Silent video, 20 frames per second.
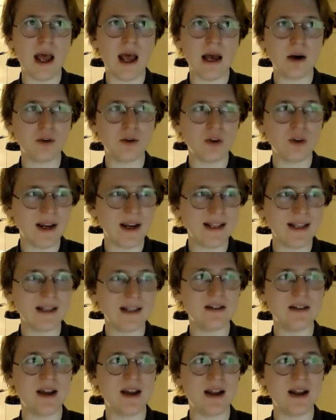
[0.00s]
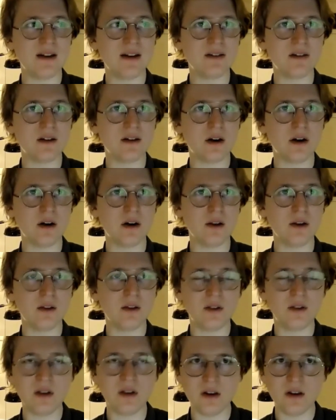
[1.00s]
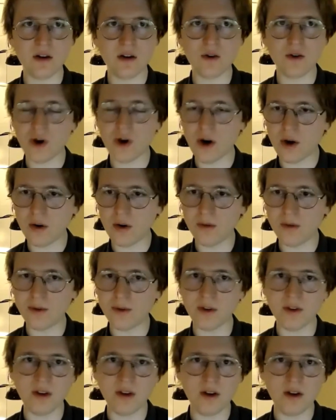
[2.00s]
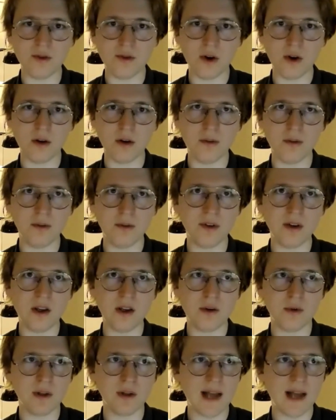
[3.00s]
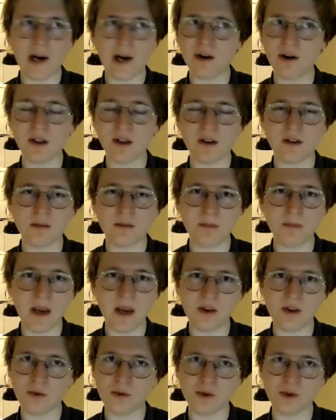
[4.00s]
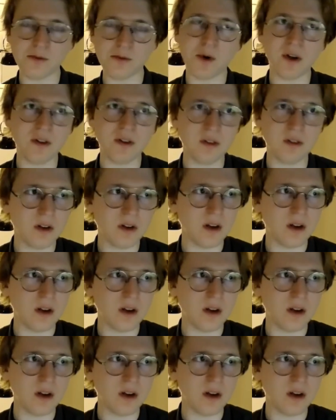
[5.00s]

How tightly dense are the tea groves? Are the tea groves equilaterally spaced, which points